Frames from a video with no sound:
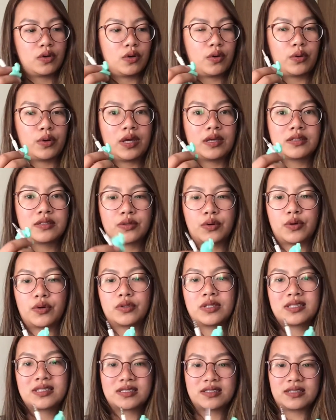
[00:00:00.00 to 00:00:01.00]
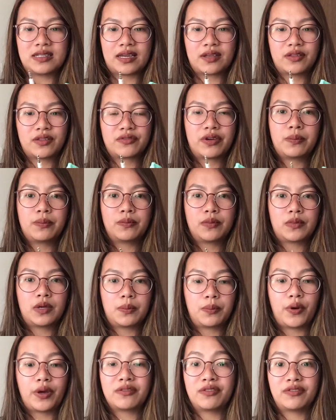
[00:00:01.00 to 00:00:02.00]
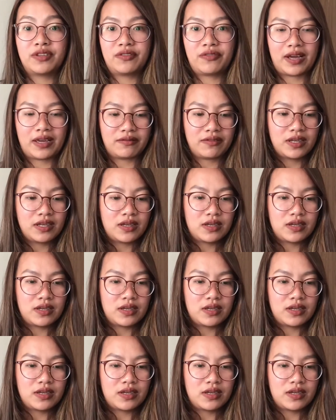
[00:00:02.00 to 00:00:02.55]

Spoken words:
Okay, so this is like 3.55.